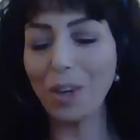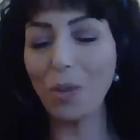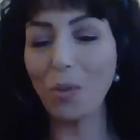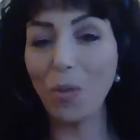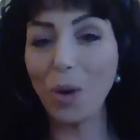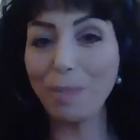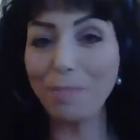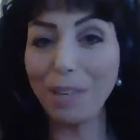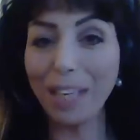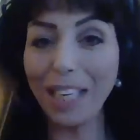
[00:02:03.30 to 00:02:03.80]

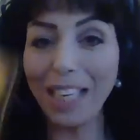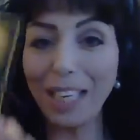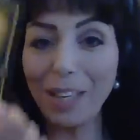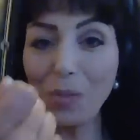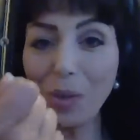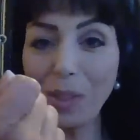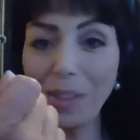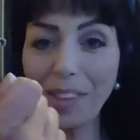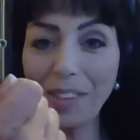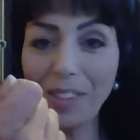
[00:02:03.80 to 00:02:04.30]
We begin
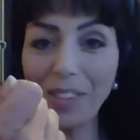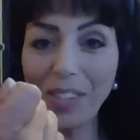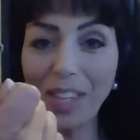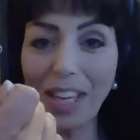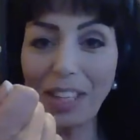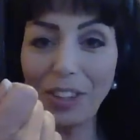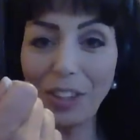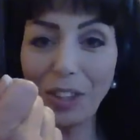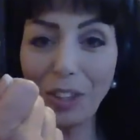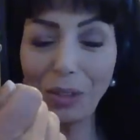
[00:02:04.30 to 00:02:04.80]
with the
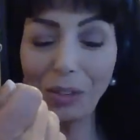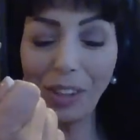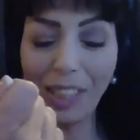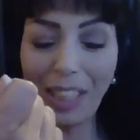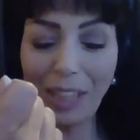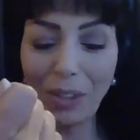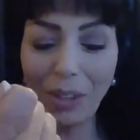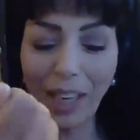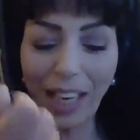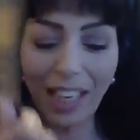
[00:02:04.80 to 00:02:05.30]
sun. You know,
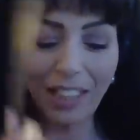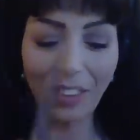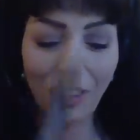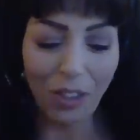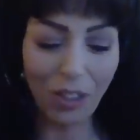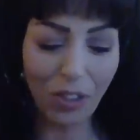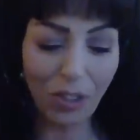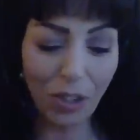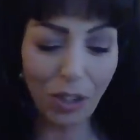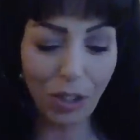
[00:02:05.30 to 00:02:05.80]
Leo had
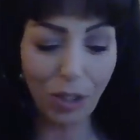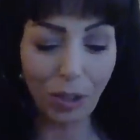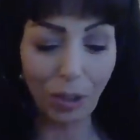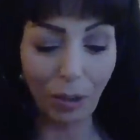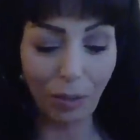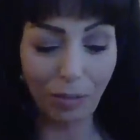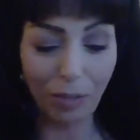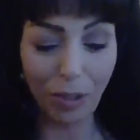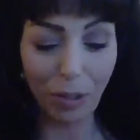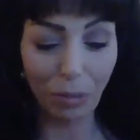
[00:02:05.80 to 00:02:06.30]
this too
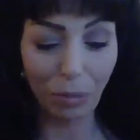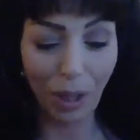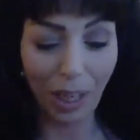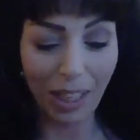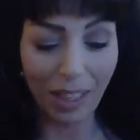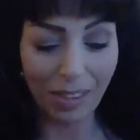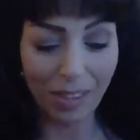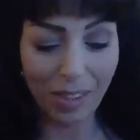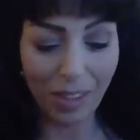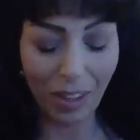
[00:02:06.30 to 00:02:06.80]
a few
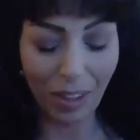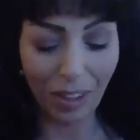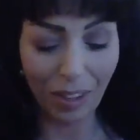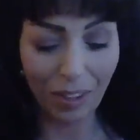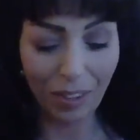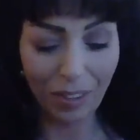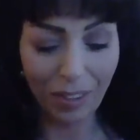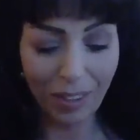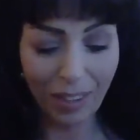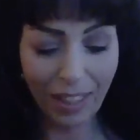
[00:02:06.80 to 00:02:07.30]
readings
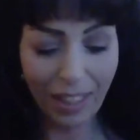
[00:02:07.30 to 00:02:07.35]
ago.